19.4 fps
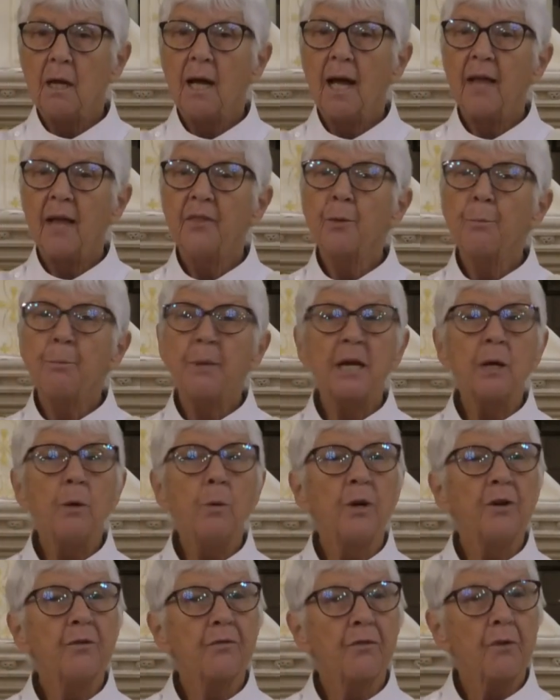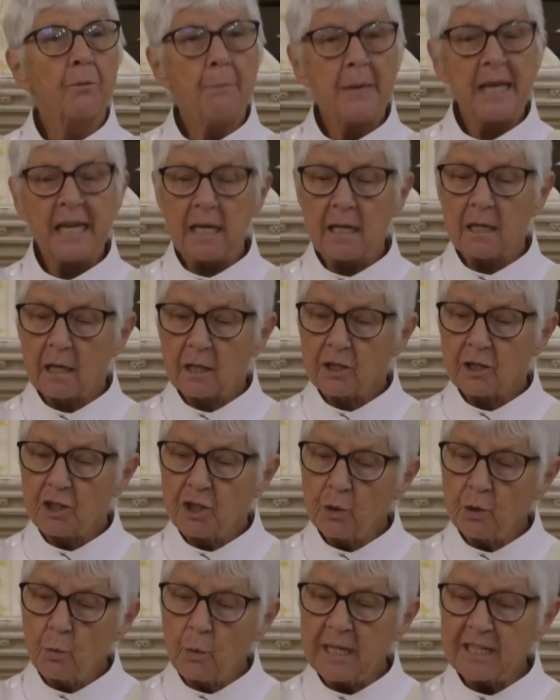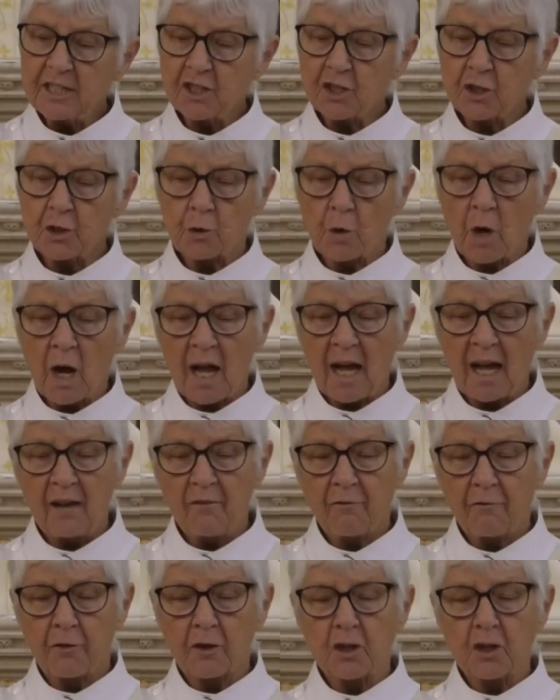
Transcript: And the big one for me, do we strive for